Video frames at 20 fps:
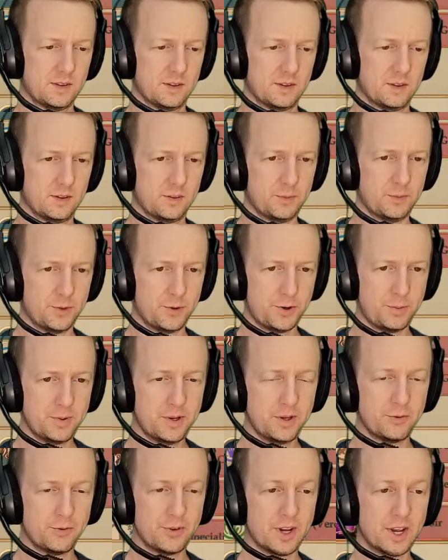I'm not a
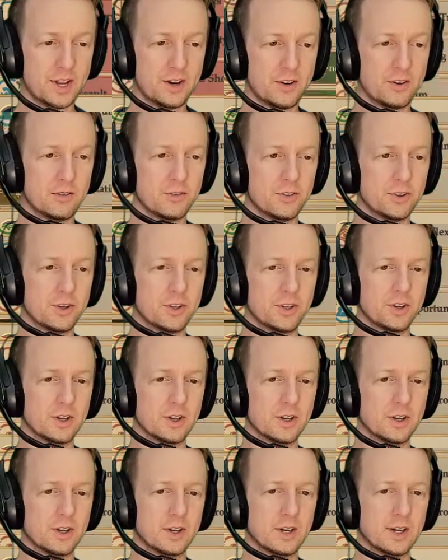big fan of it
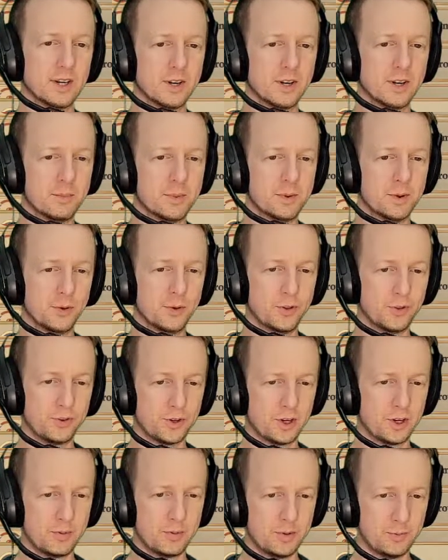in a build that's
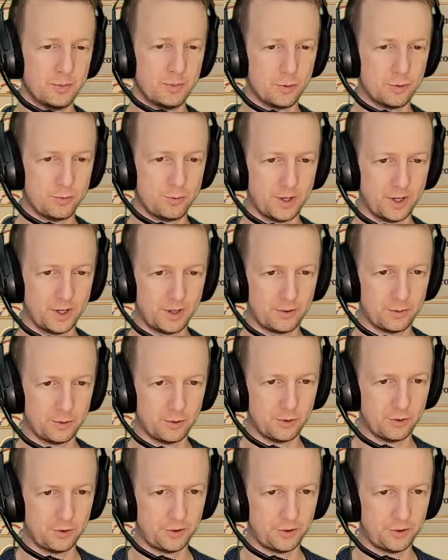going to be more flexible.